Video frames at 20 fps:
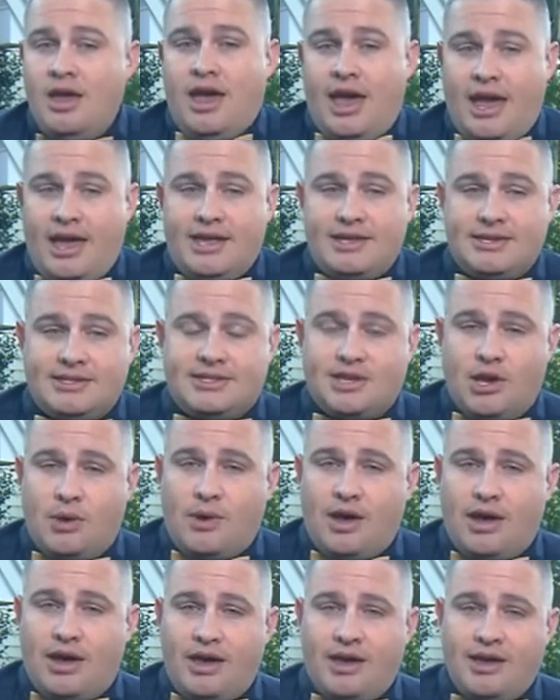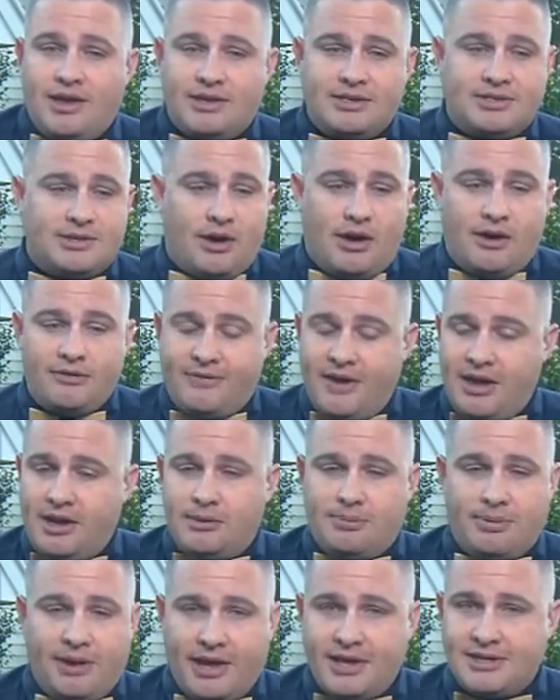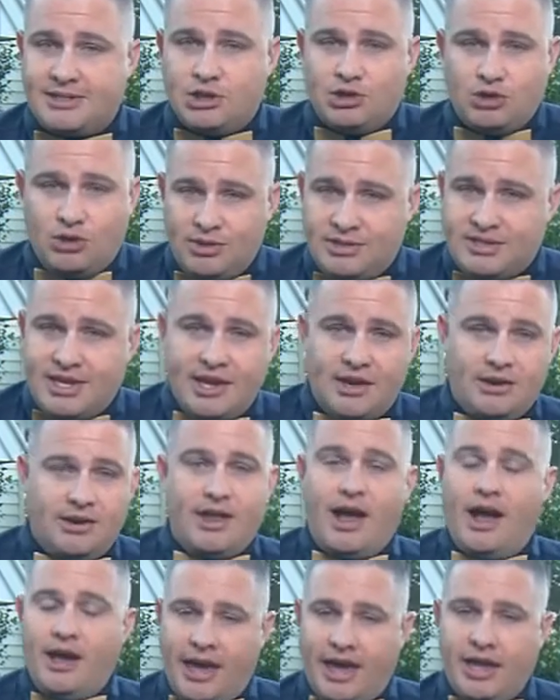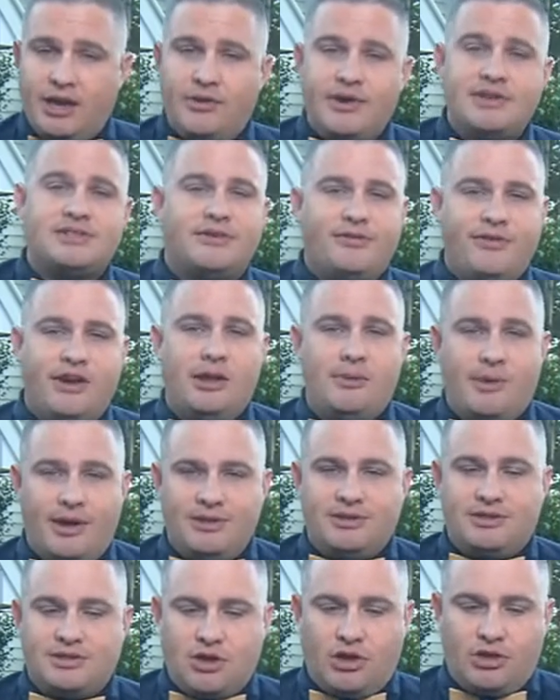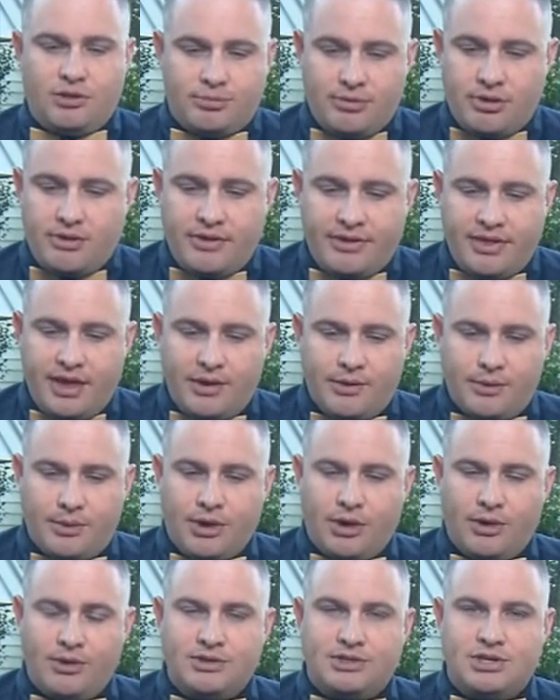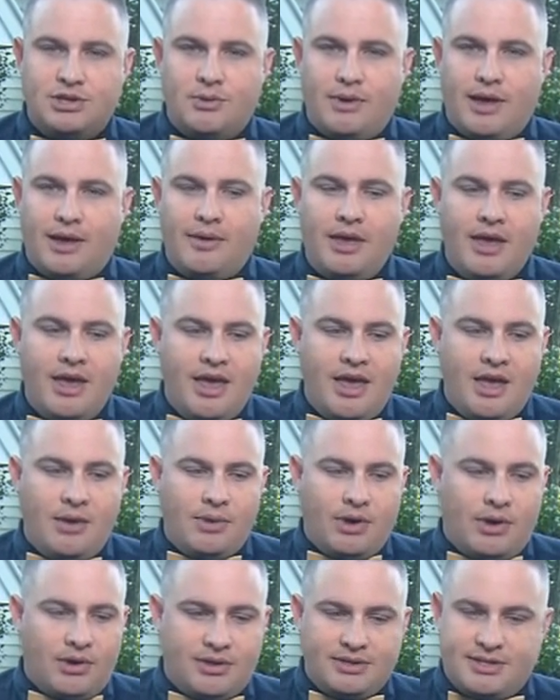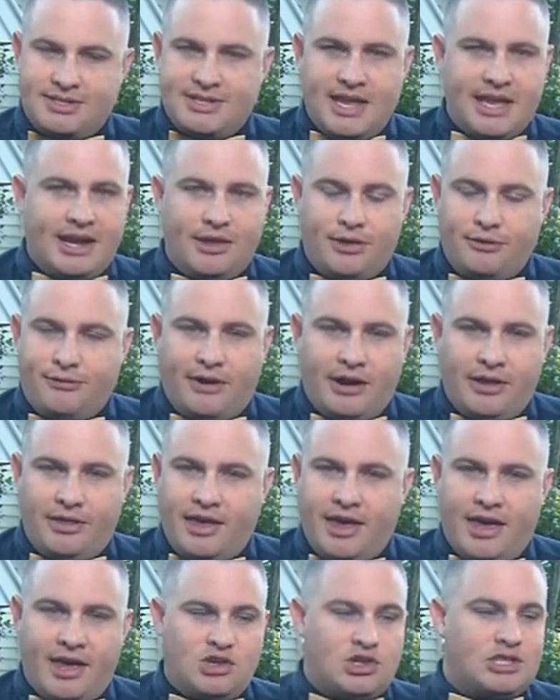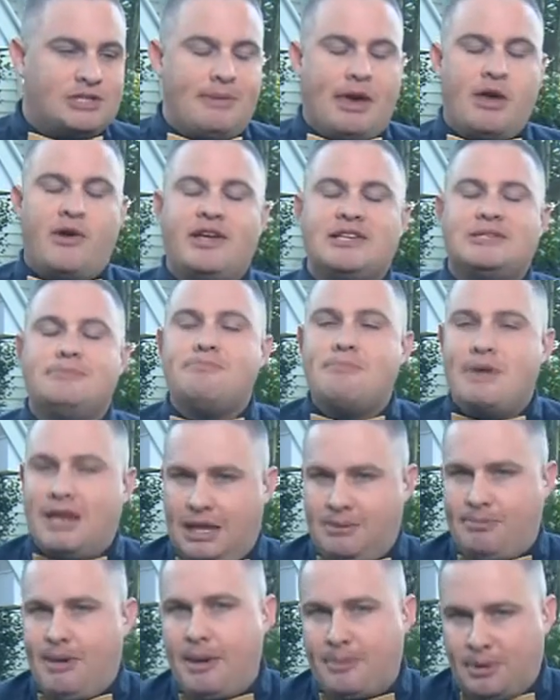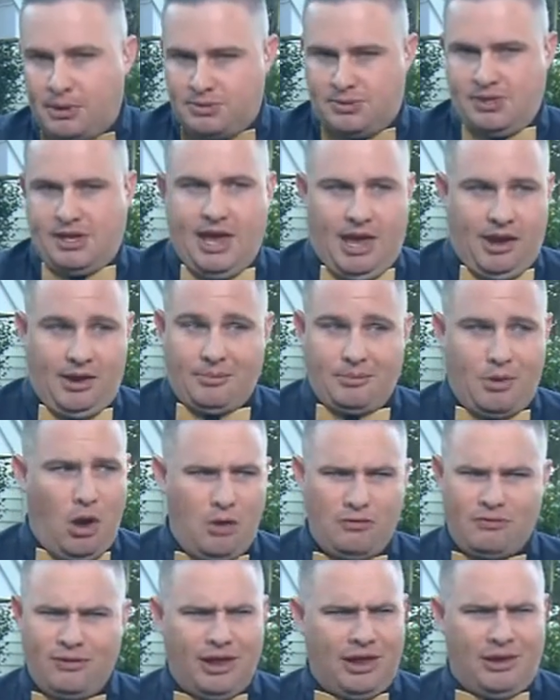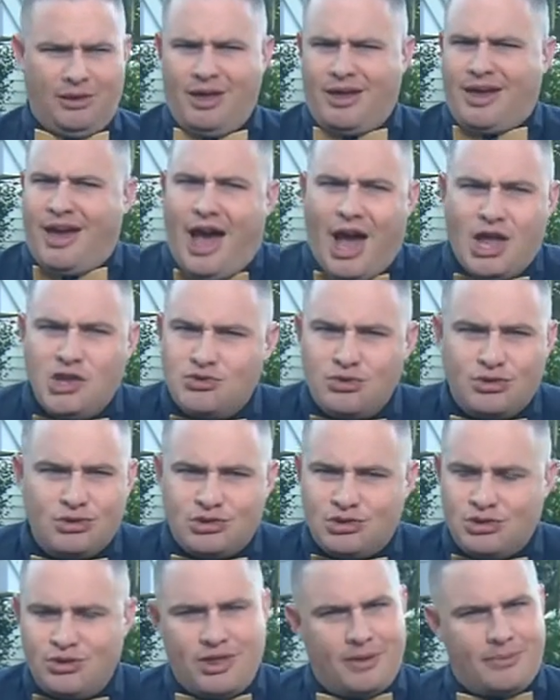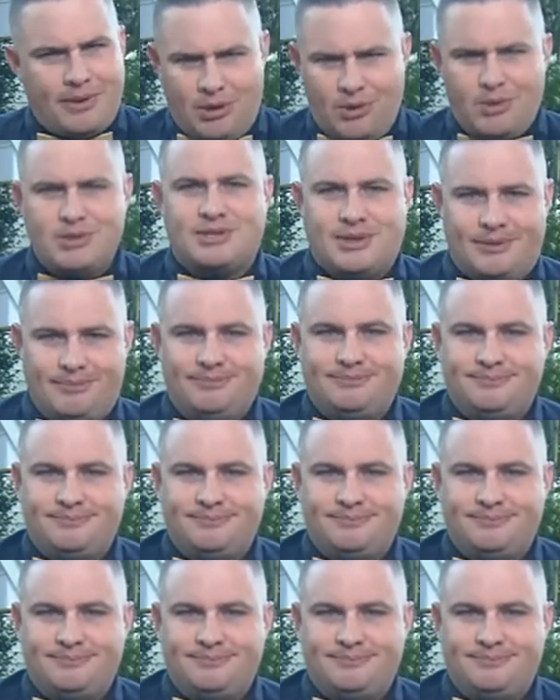And so so I found a place in Newtown, YoungHenrys, a friend of mine just got the brewery there, and we're going to stand out the front of there and just marry as many people as we can. And hopefully like 100 or two, that'd be awesome.